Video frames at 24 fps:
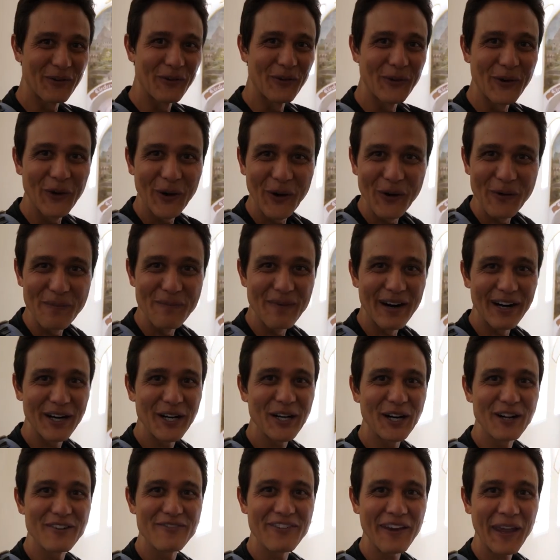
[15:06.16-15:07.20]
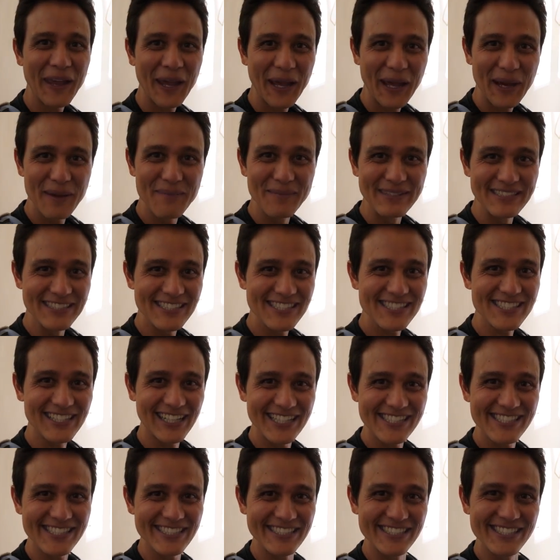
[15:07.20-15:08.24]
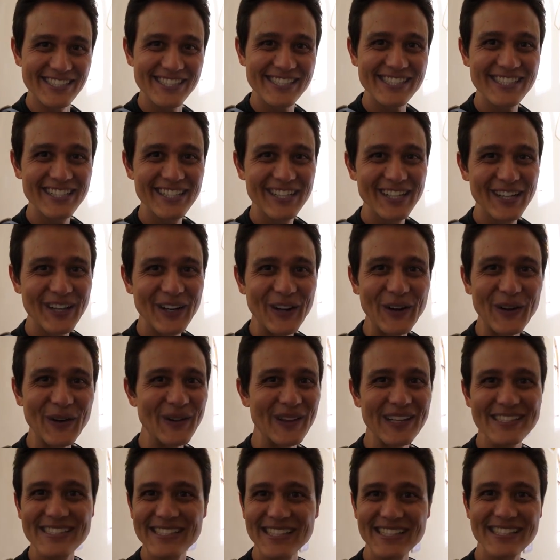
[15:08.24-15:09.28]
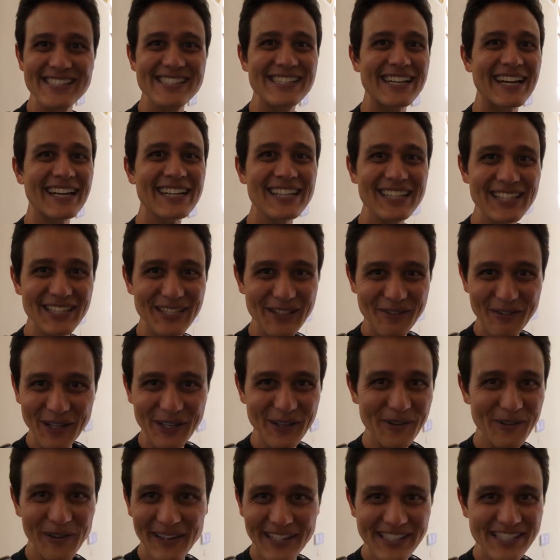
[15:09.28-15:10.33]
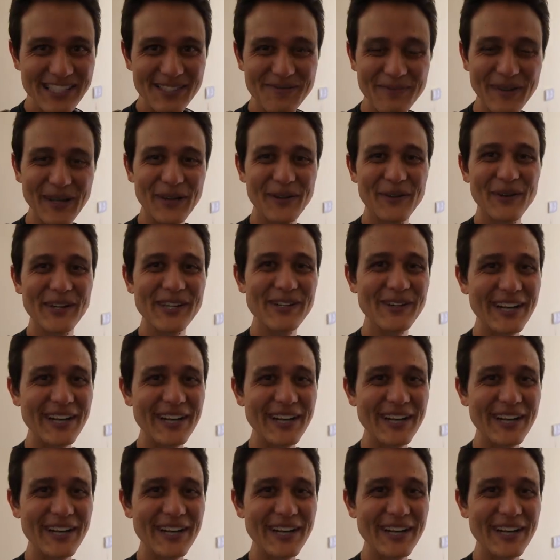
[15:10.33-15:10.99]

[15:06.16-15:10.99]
aroma of ham and sausage. Oh, that's exactly what you want to smell when